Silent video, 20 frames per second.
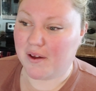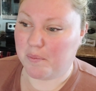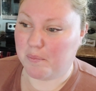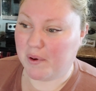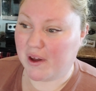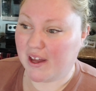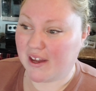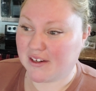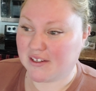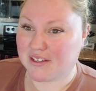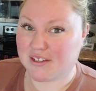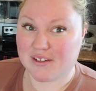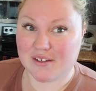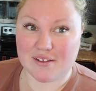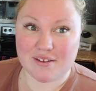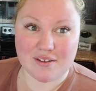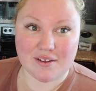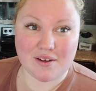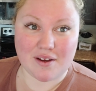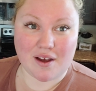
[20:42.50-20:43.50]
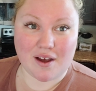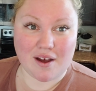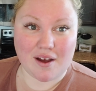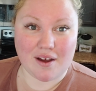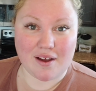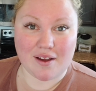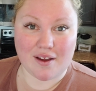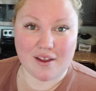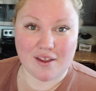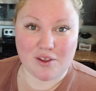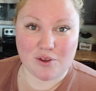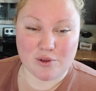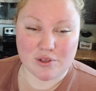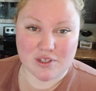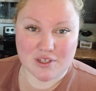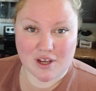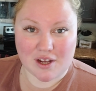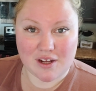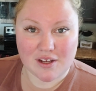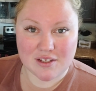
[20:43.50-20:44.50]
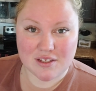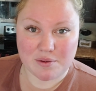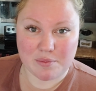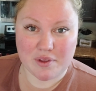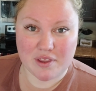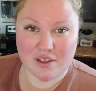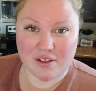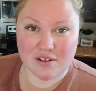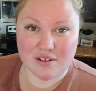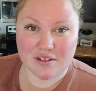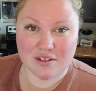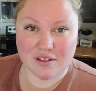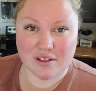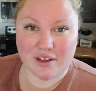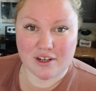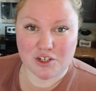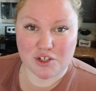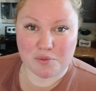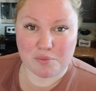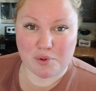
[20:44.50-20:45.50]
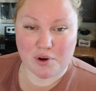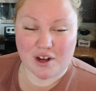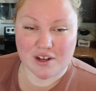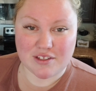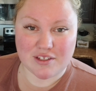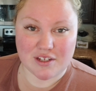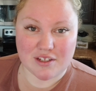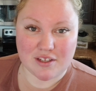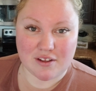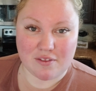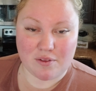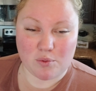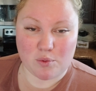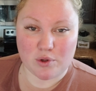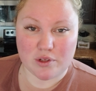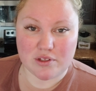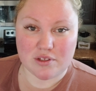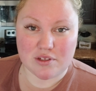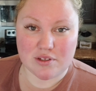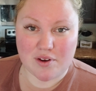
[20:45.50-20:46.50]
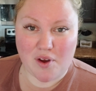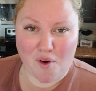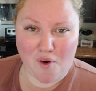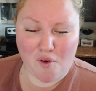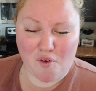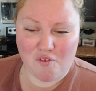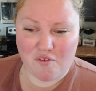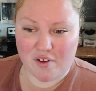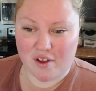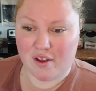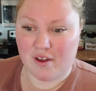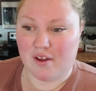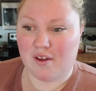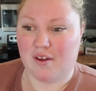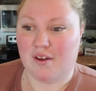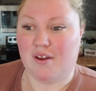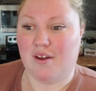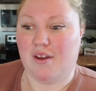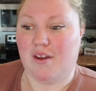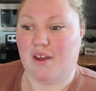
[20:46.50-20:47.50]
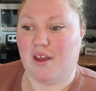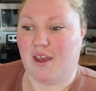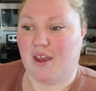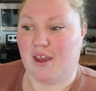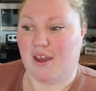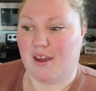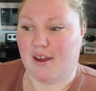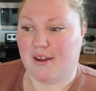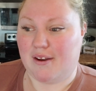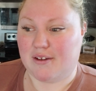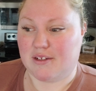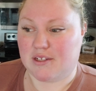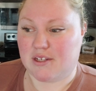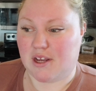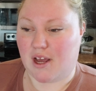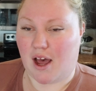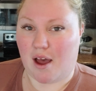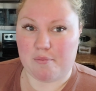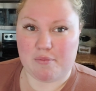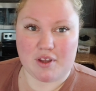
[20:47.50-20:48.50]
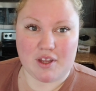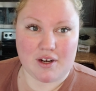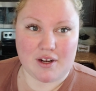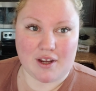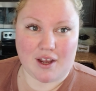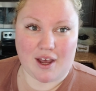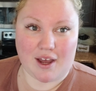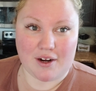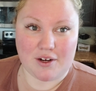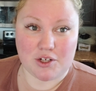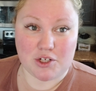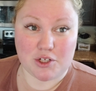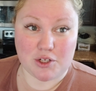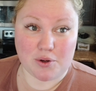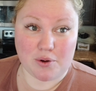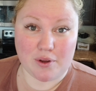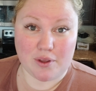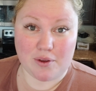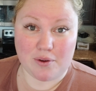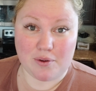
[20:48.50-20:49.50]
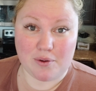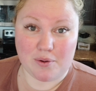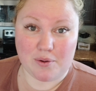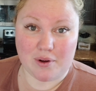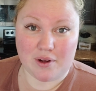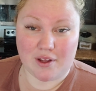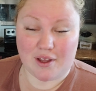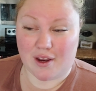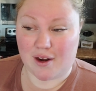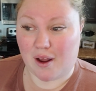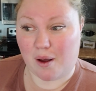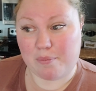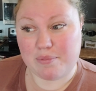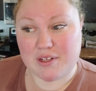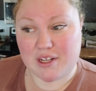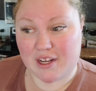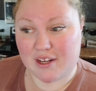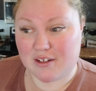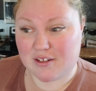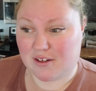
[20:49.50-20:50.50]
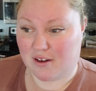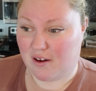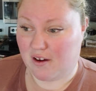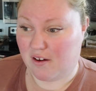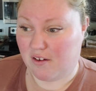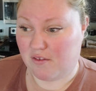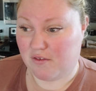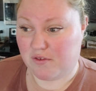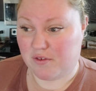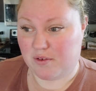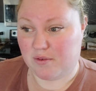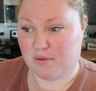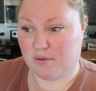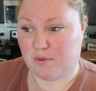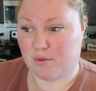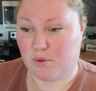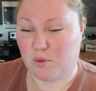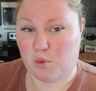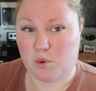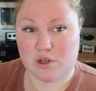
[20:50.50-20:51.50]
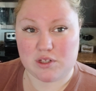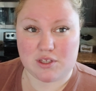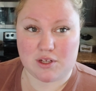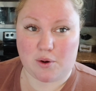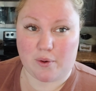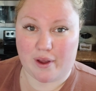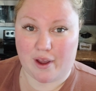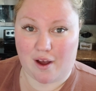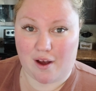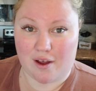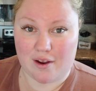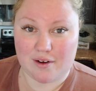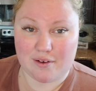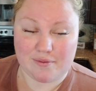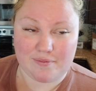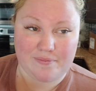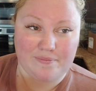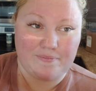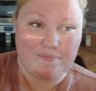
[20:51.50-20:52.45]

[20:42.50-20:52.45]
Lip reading: But you saw some of the installation process of the wood stove, and I'm going to kind of show you an update of what's going on.